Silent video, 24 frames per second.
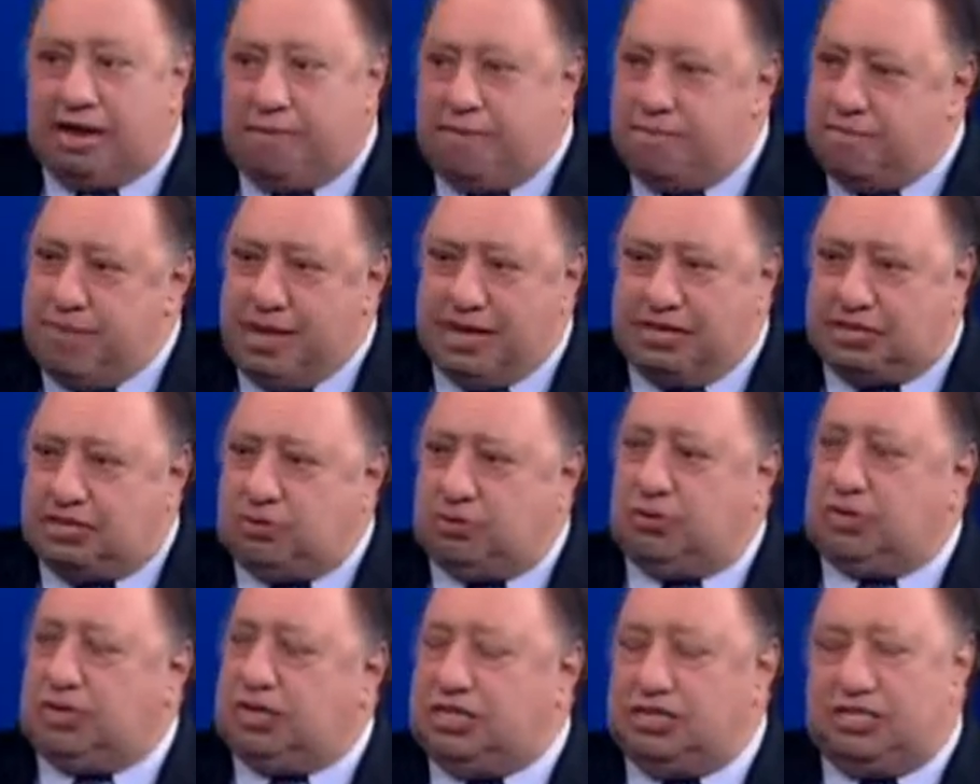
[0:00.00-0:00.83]
commit
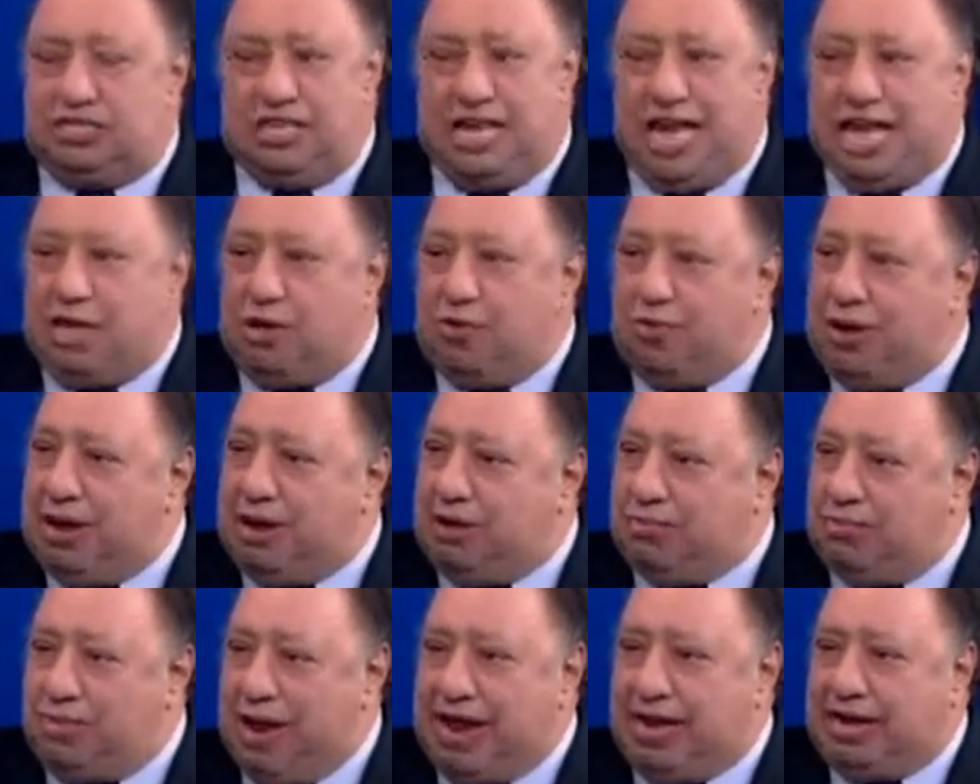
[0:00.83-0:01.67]
to
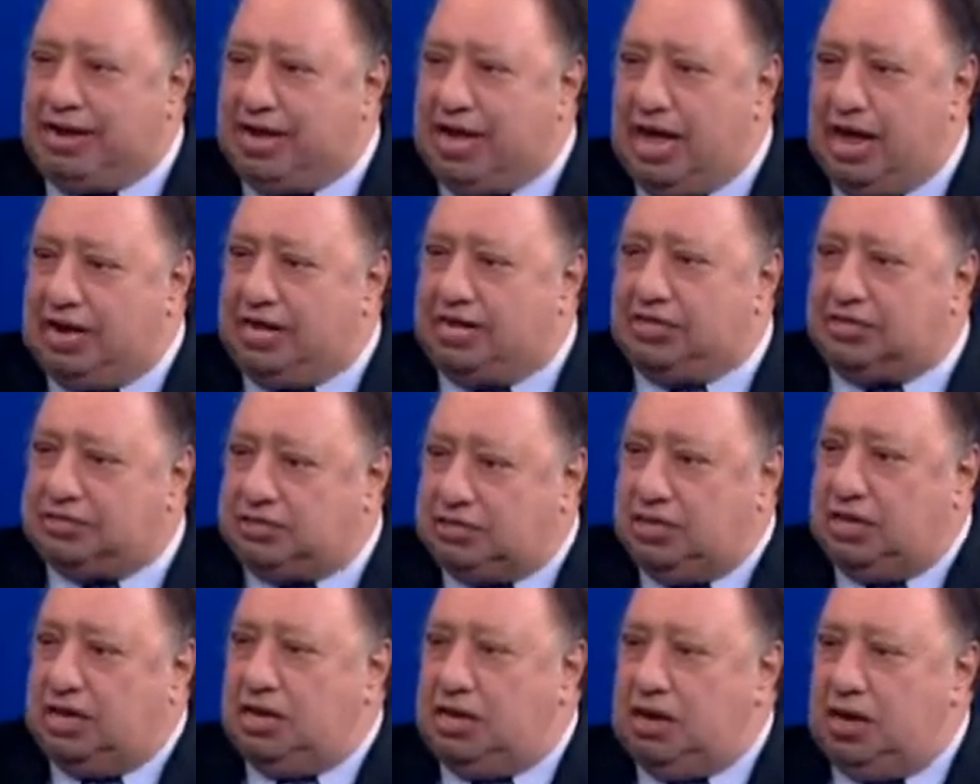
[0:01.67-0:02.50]
continuing Ray
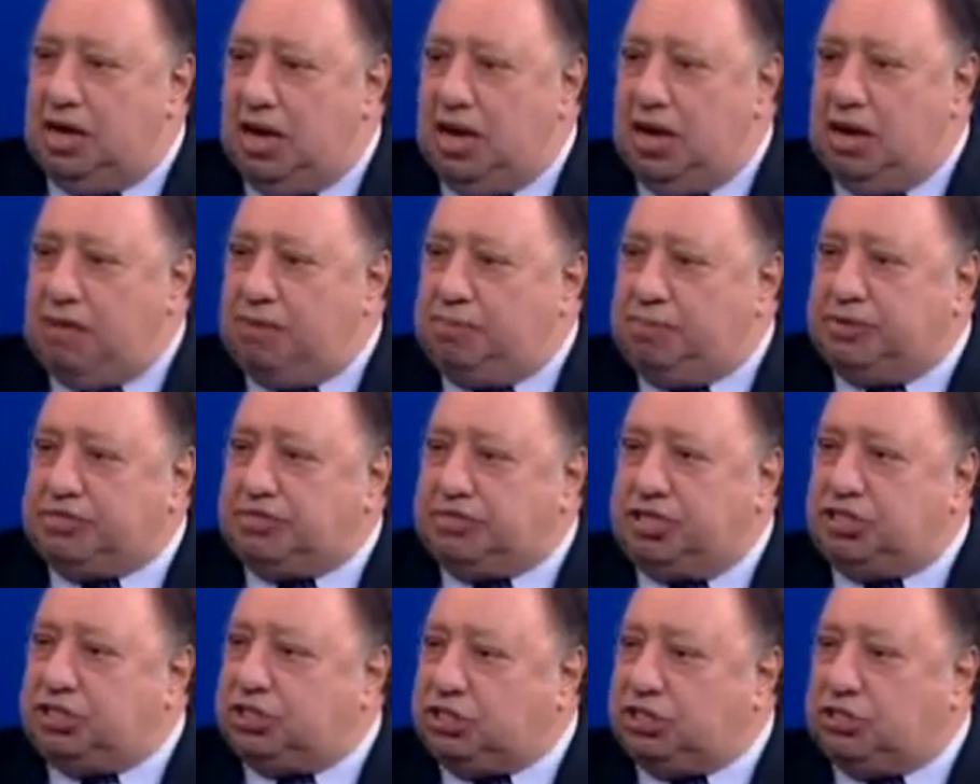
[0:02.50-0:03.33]
Kelly's
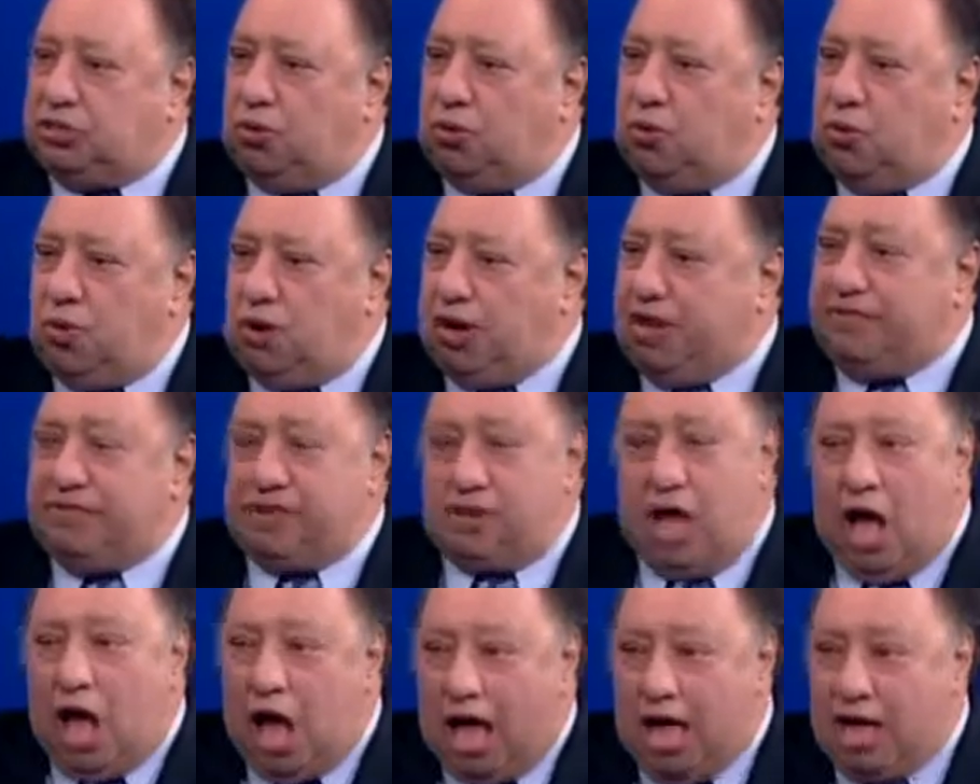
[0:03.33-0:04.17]
position or
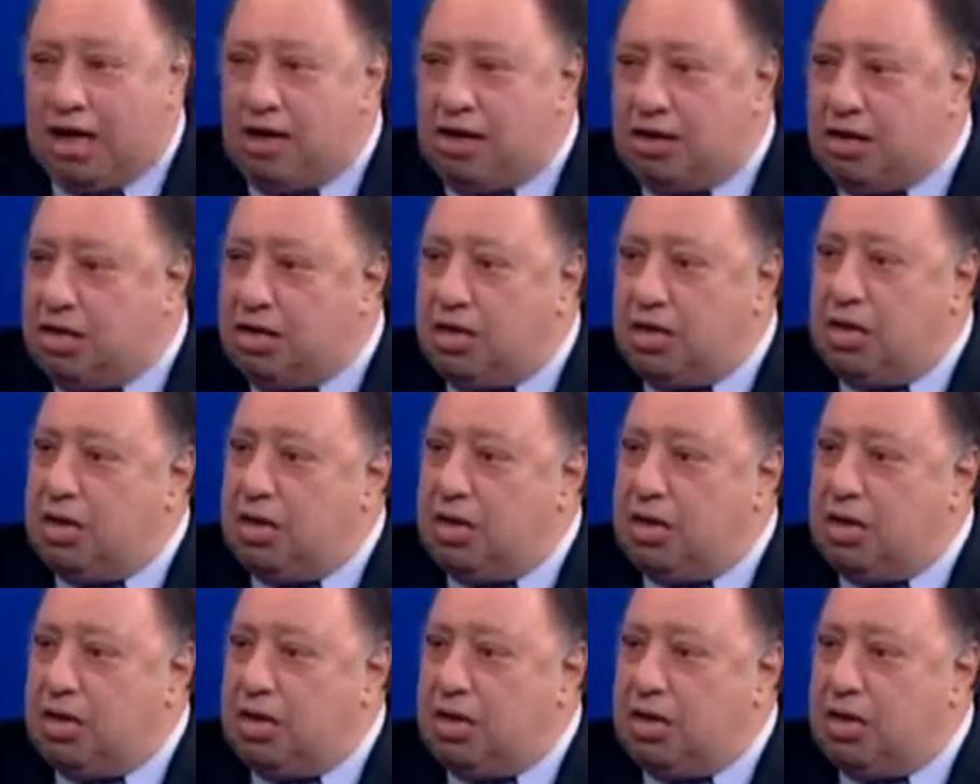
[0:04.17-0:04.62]
even higher.